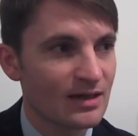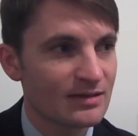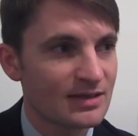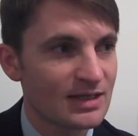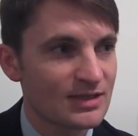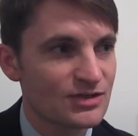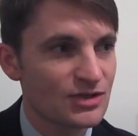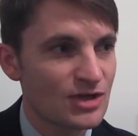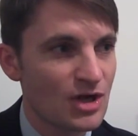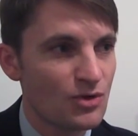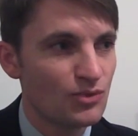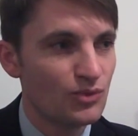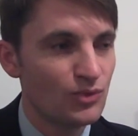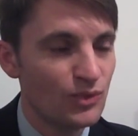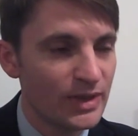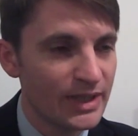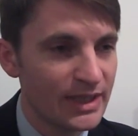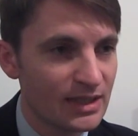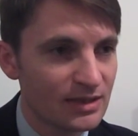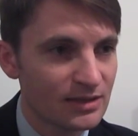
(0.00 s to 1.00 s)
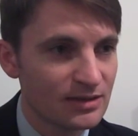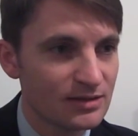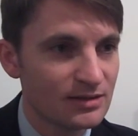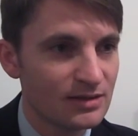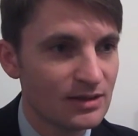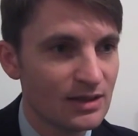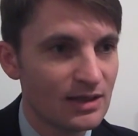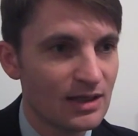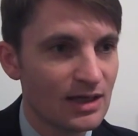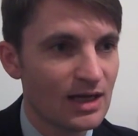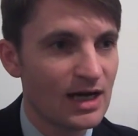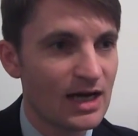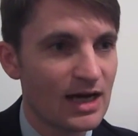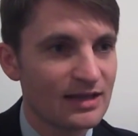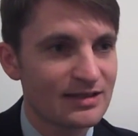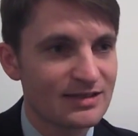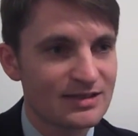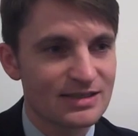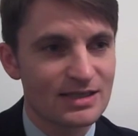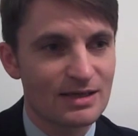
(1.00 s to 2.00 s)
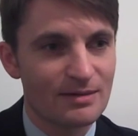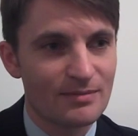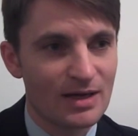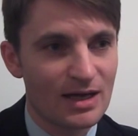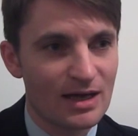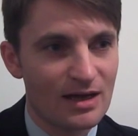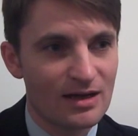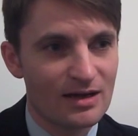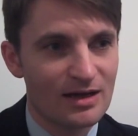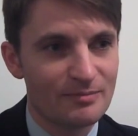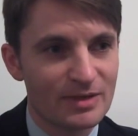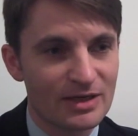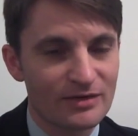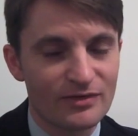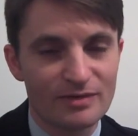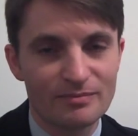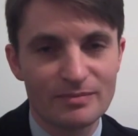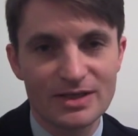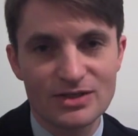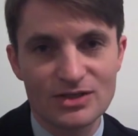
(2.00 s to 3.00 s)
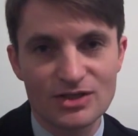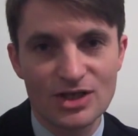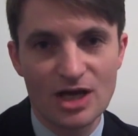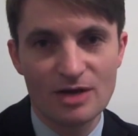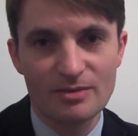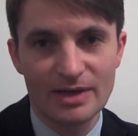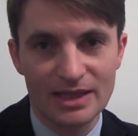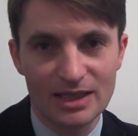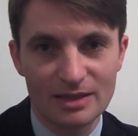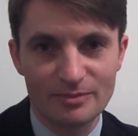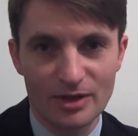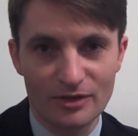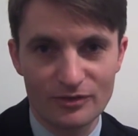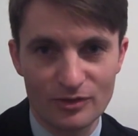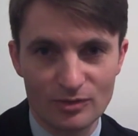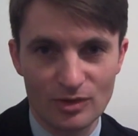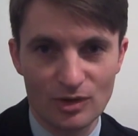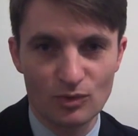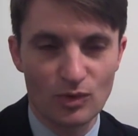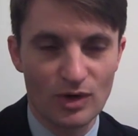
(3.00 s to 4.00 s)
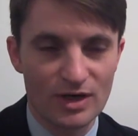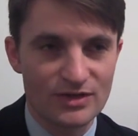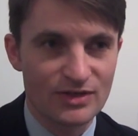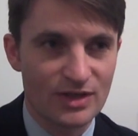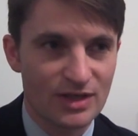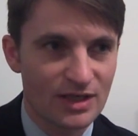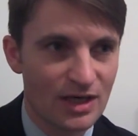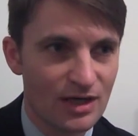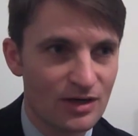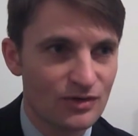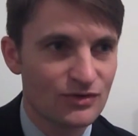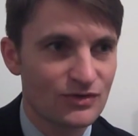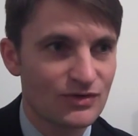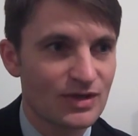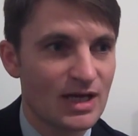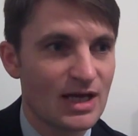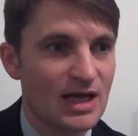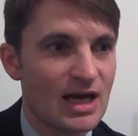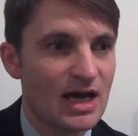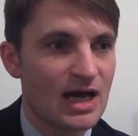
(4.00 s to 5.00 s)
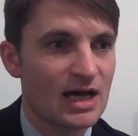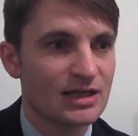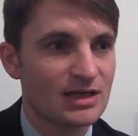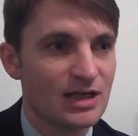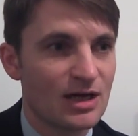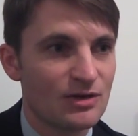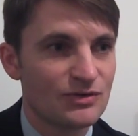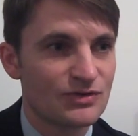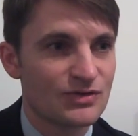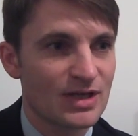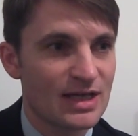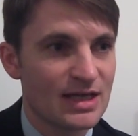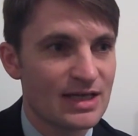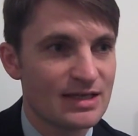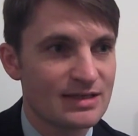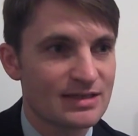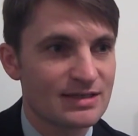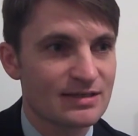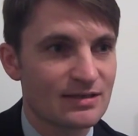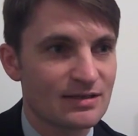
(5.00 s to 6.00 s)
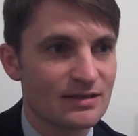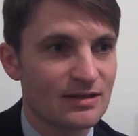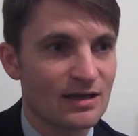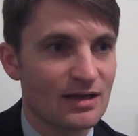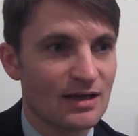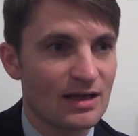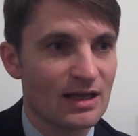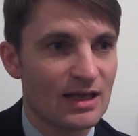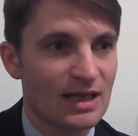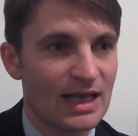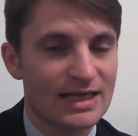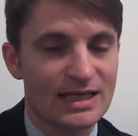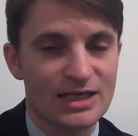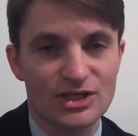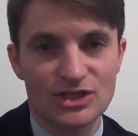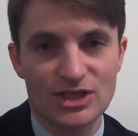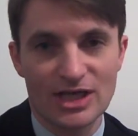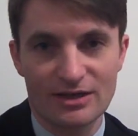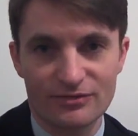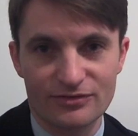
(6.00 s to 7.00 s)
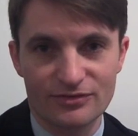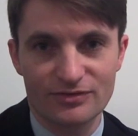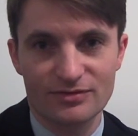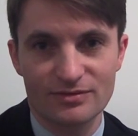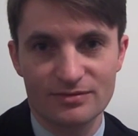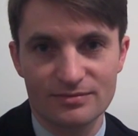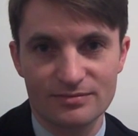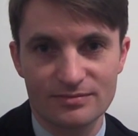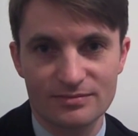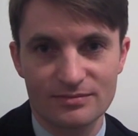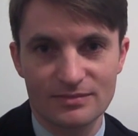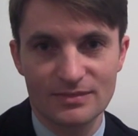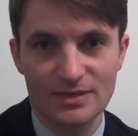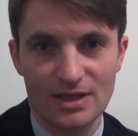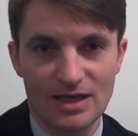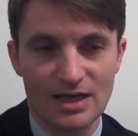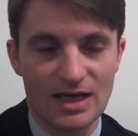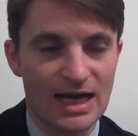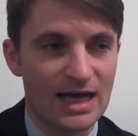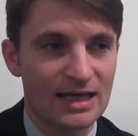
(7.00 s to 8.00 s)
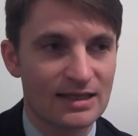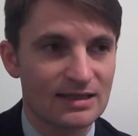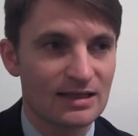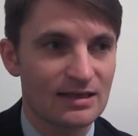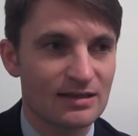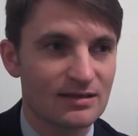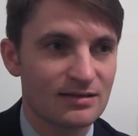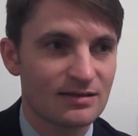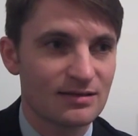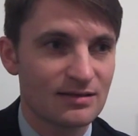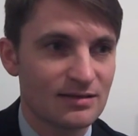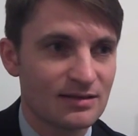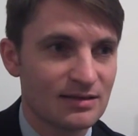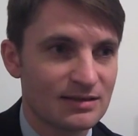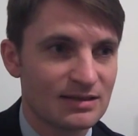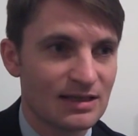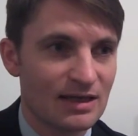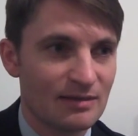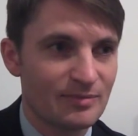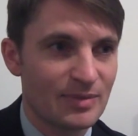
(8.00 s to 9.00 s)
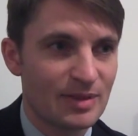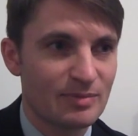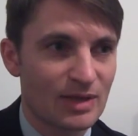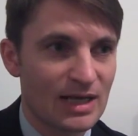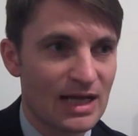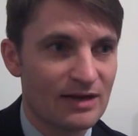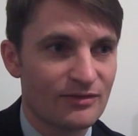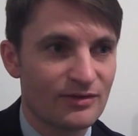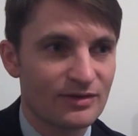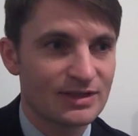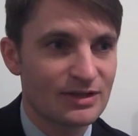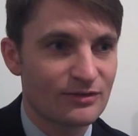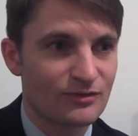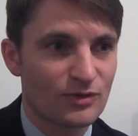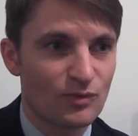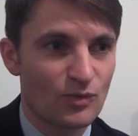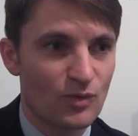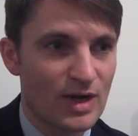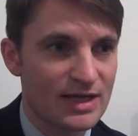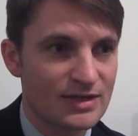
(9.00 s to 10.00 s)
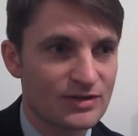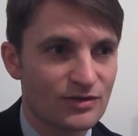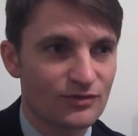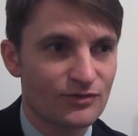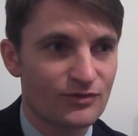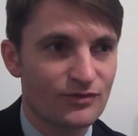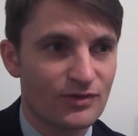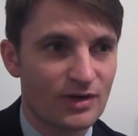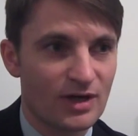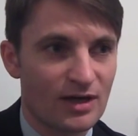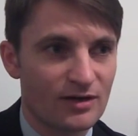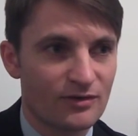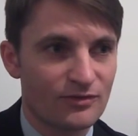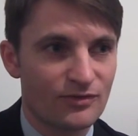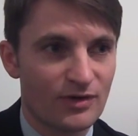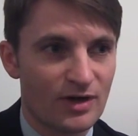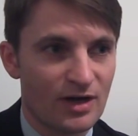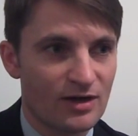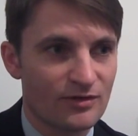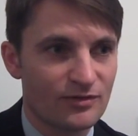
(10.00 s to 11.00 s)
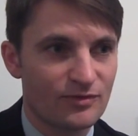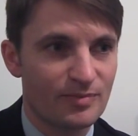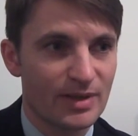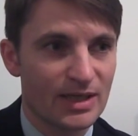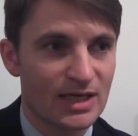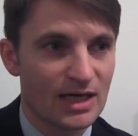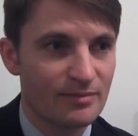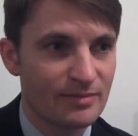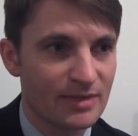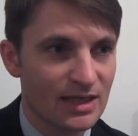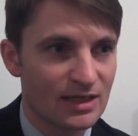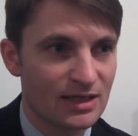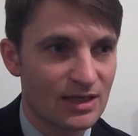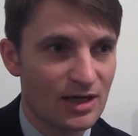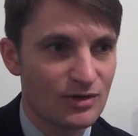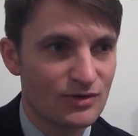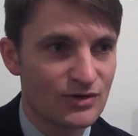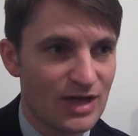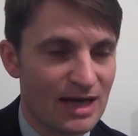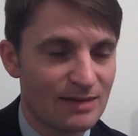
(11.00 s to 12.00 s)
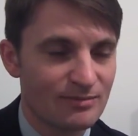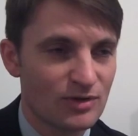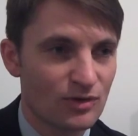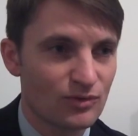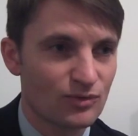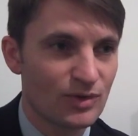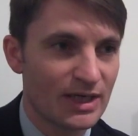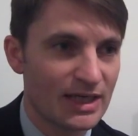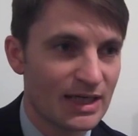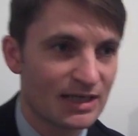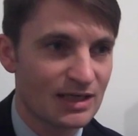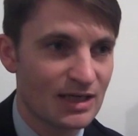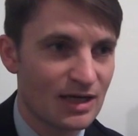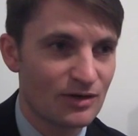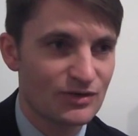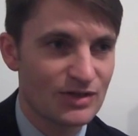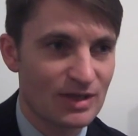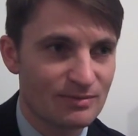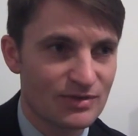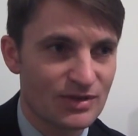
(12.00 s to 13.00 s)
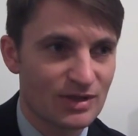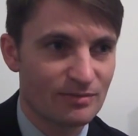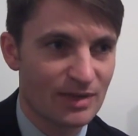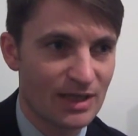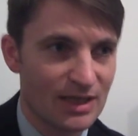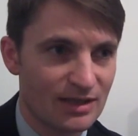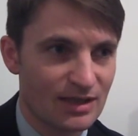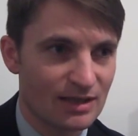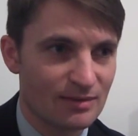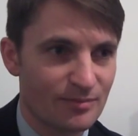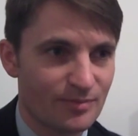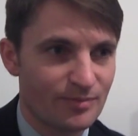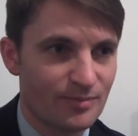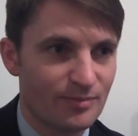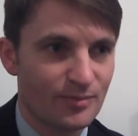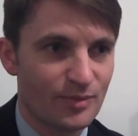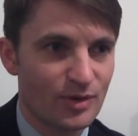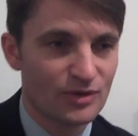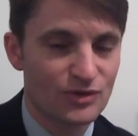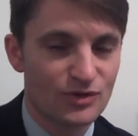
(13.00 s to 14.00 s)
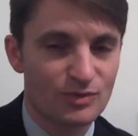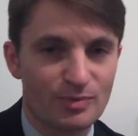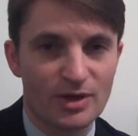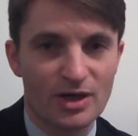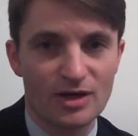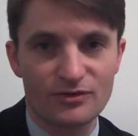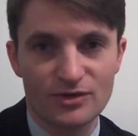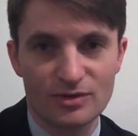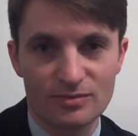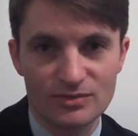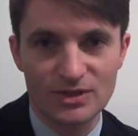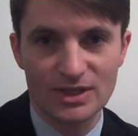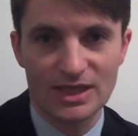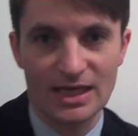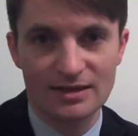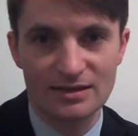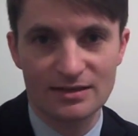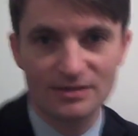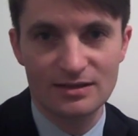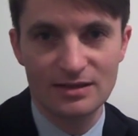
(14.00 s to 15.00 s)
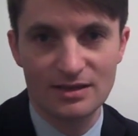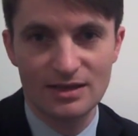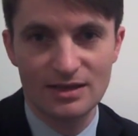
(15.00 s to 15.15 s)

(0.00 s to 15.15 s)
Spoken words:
there's no real, this is a bit of a misnomer in the perfume world. What is a nose? A nose is like a chef. And people have different ways of becoming a nose. I'm not really a nose. I'm somebody that puts perfume together.